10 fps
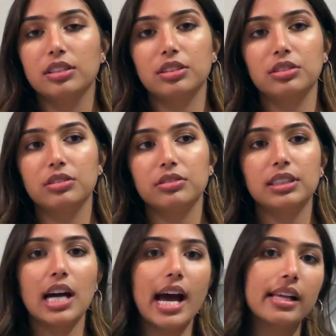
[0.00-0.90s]
to
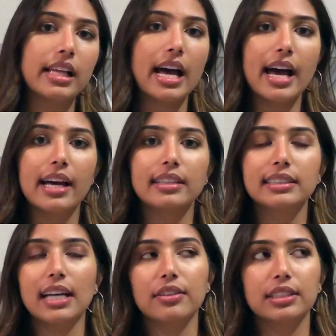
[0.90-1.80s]
Thailand,
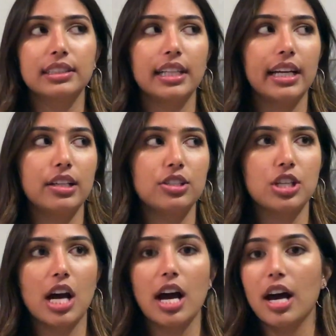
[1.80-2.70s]
Southeast
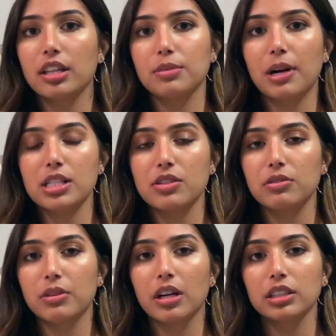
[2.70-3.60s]
Asia, other parts of
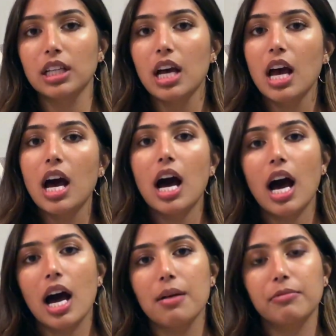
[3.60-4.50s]
the world
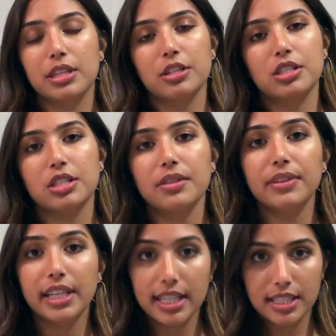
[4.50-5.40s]
with their
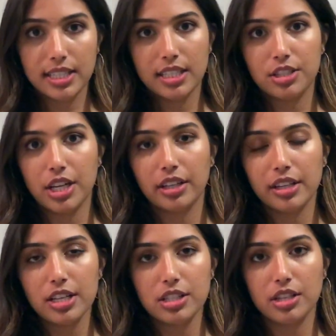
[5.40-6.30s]
certificate to teach
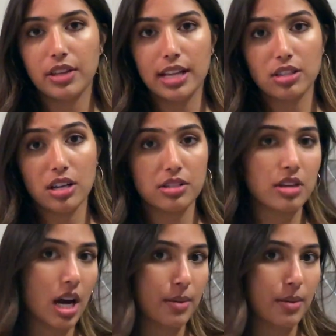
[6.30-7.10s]
English, so that's also an